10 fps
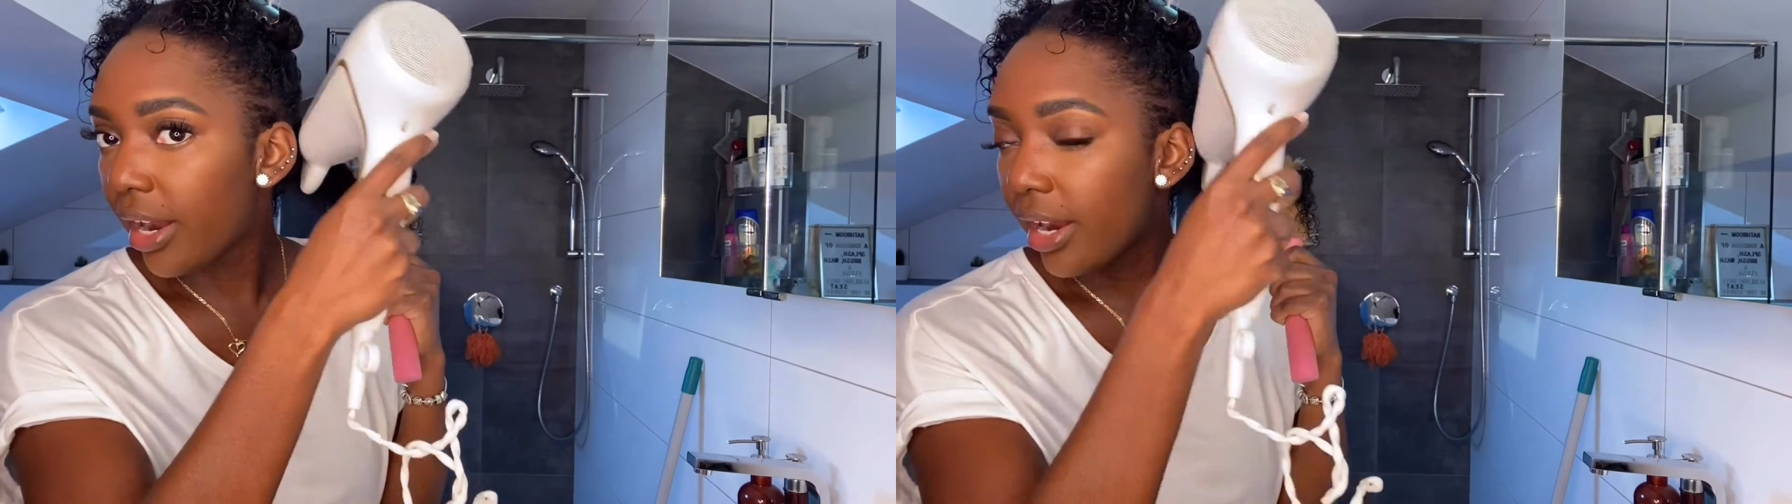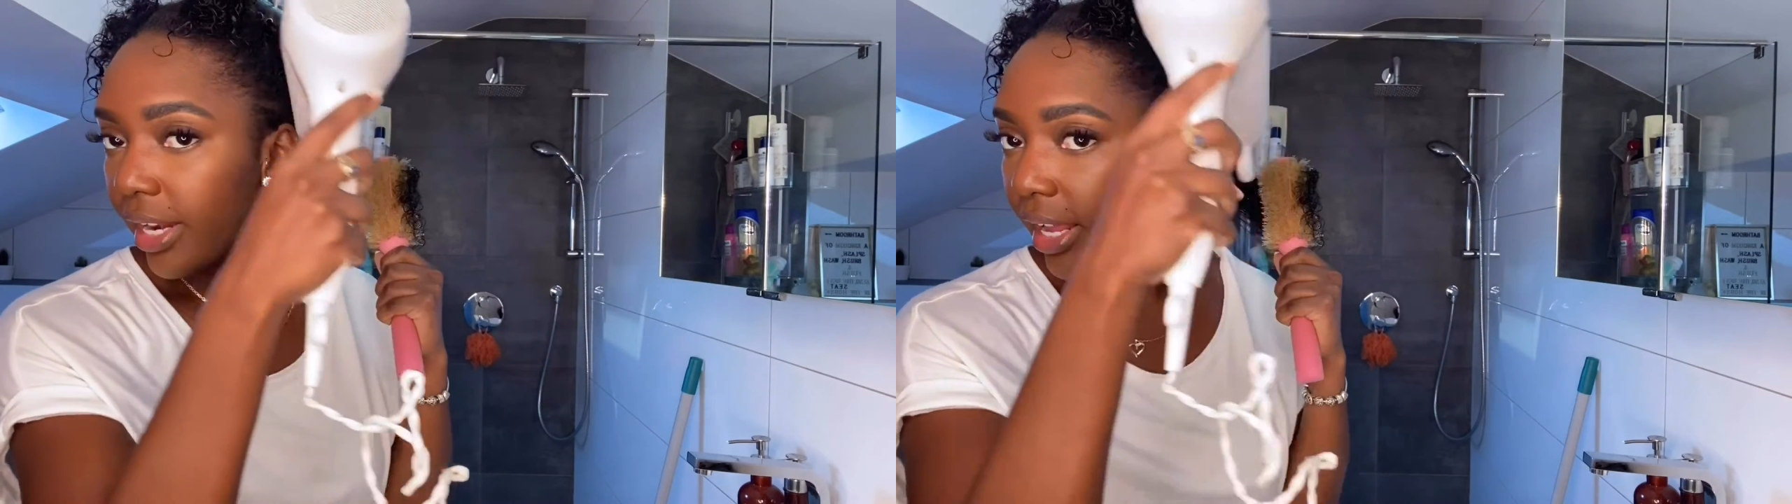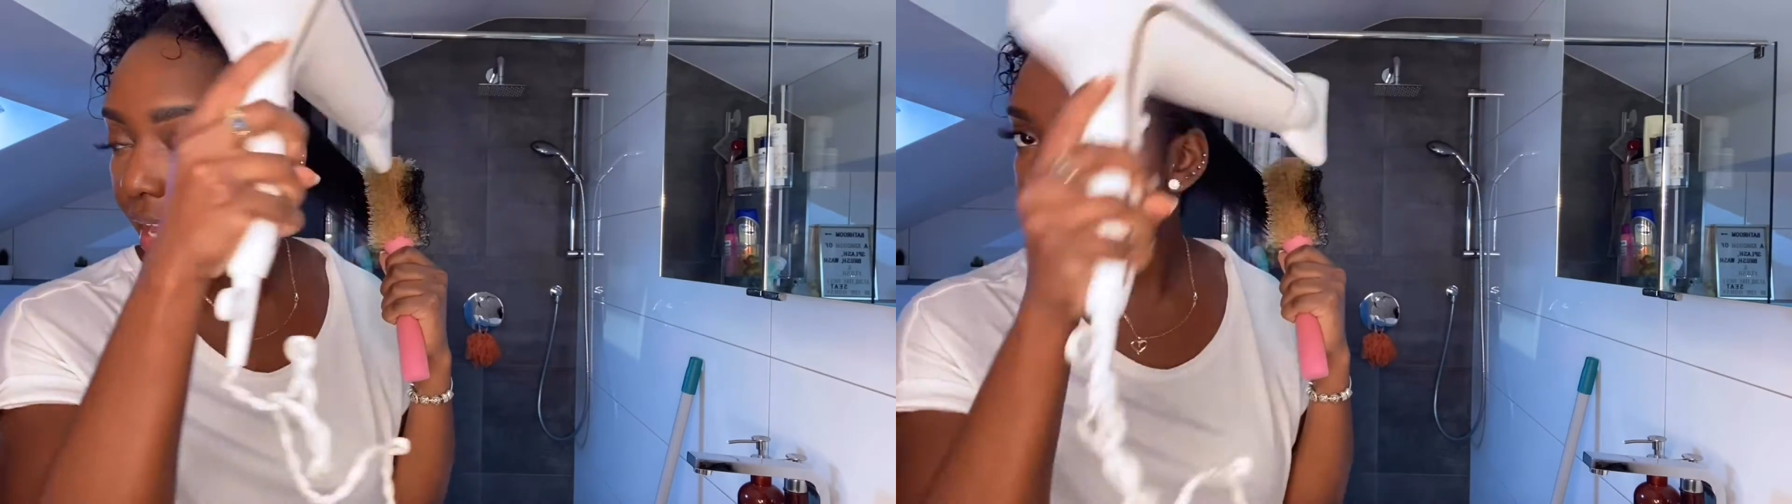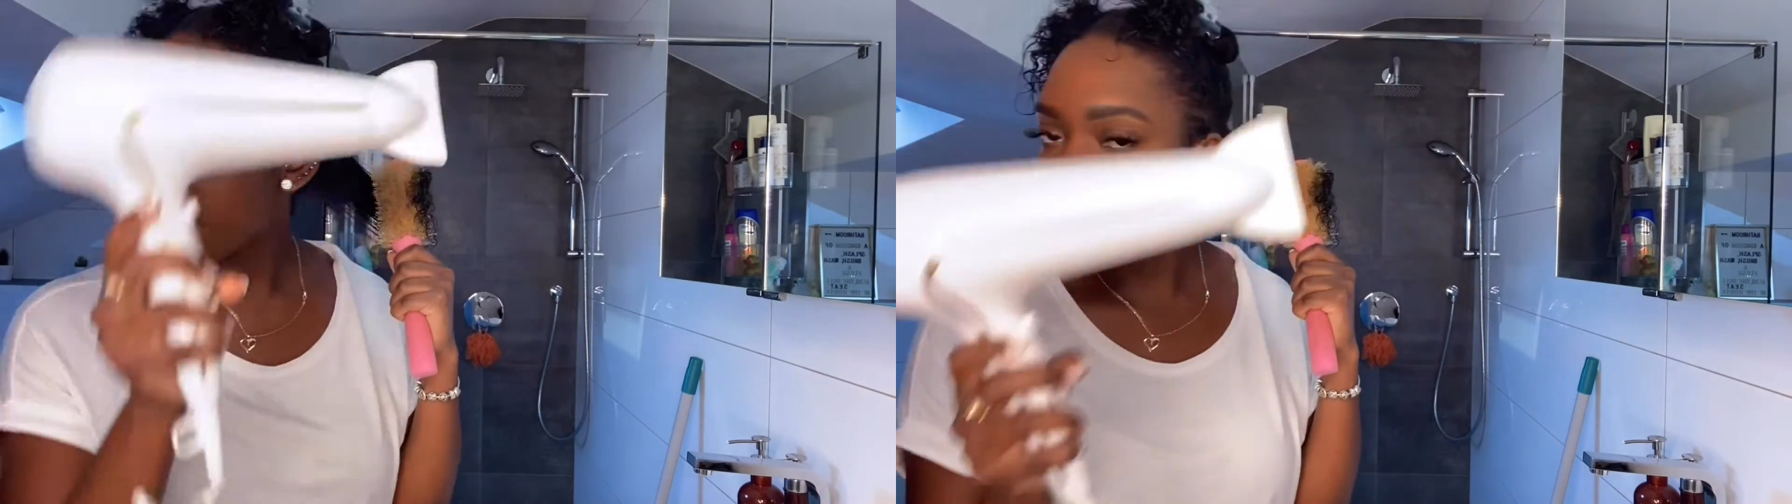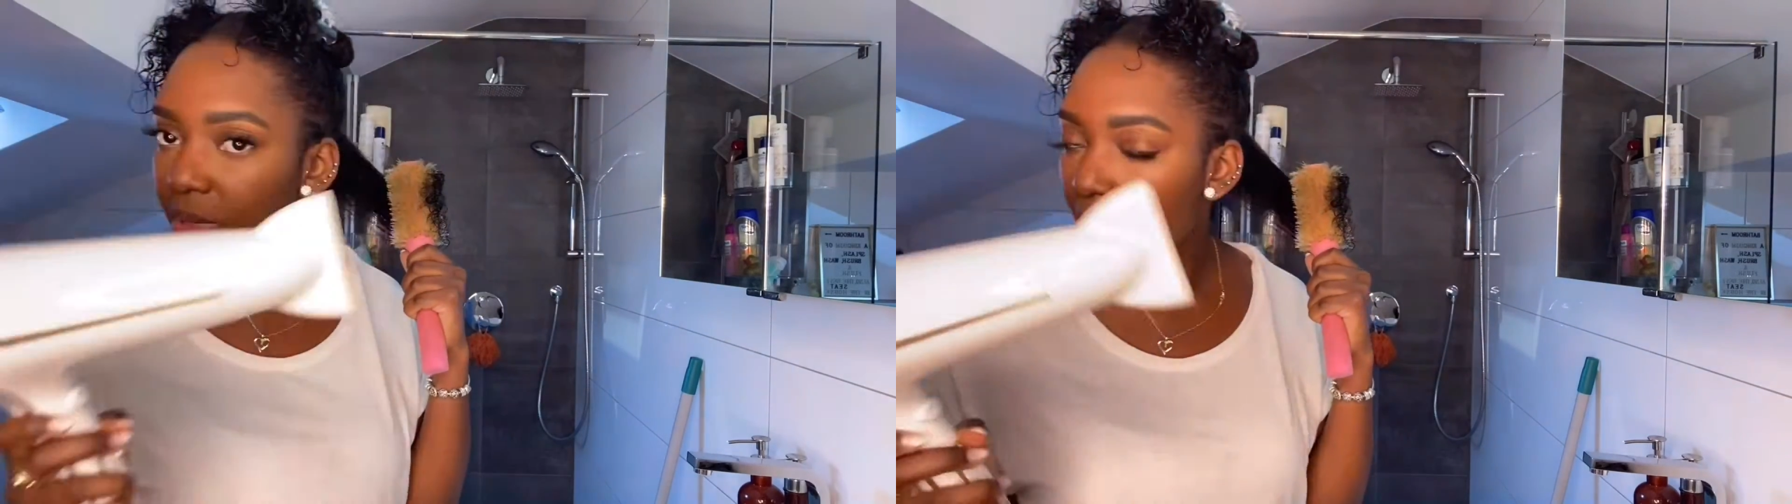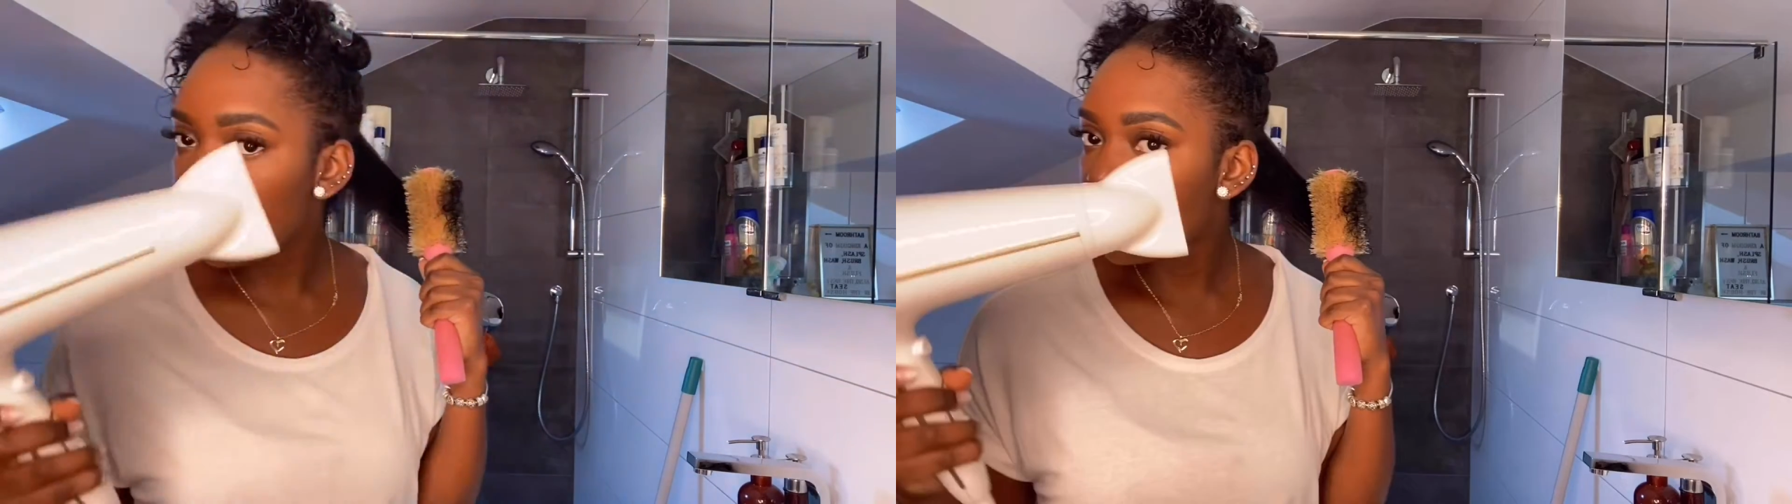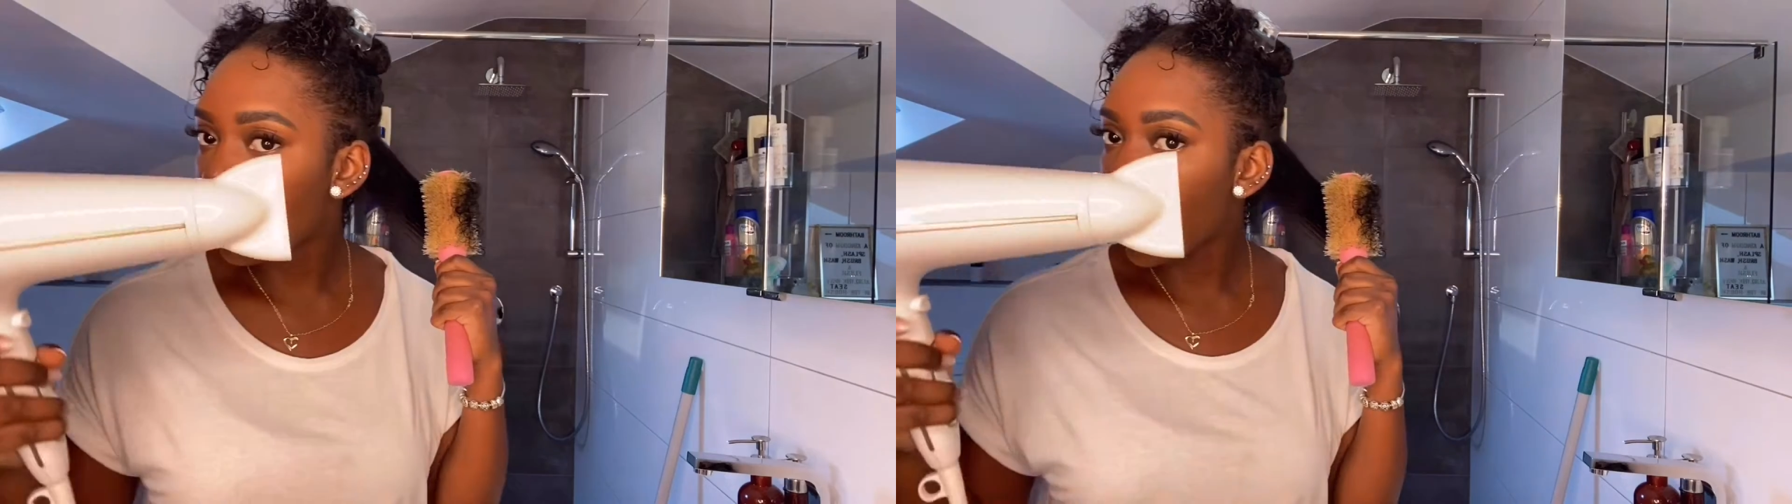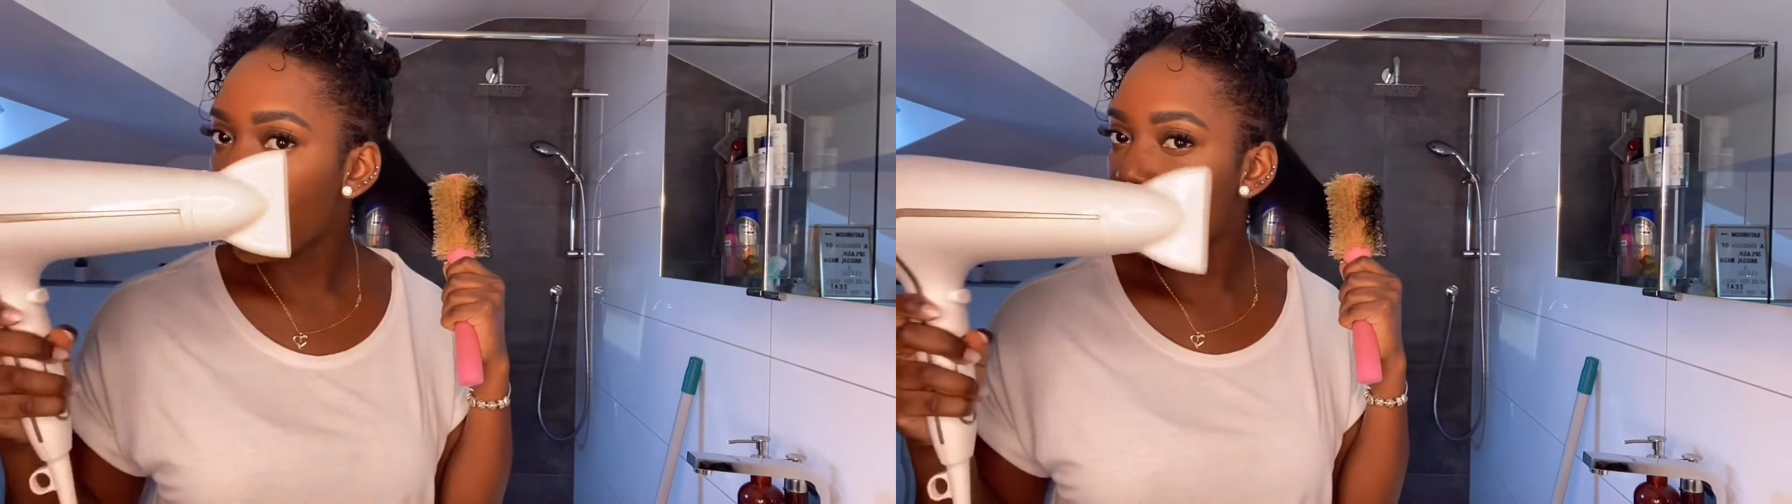And sometimes I kind of